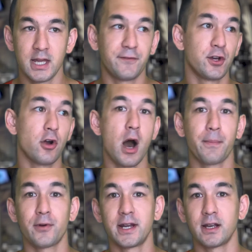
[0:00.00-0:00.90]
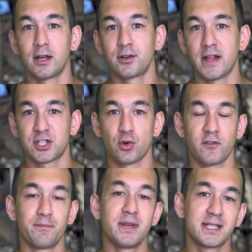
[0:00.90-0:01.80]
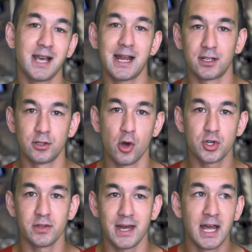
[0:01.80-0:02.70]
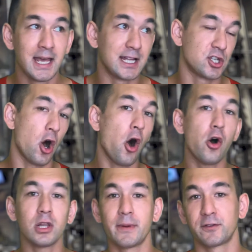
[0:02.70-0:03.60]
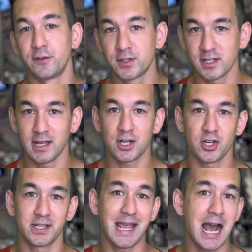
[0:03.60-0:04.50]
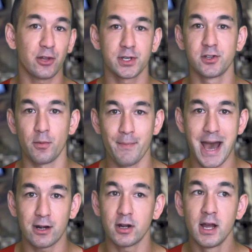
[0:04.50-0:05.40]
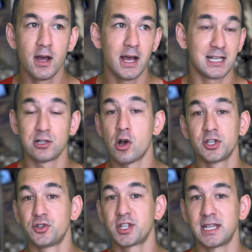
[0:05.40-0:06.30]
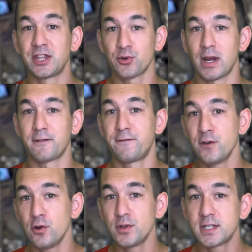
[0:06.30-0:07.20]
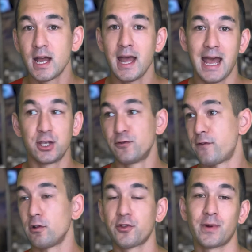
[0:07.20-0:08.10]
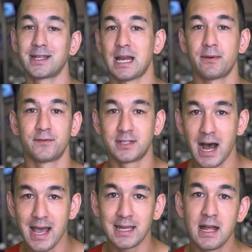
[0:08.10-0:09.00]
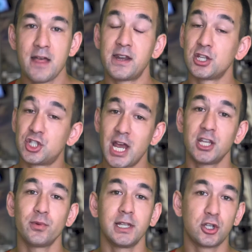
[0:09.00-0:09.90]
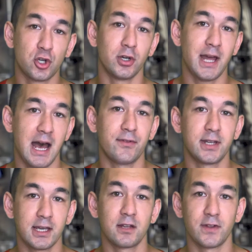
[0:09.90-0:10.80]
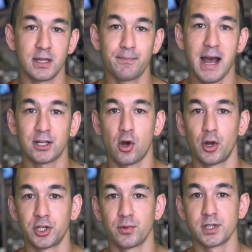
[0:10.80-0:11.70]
And if you're operating under that sort of misguided notion that it's all about food selection and calories don't matter, as long as you just eat the right foods and you follow the right type of diet, then it genuinely could have a negative impact on your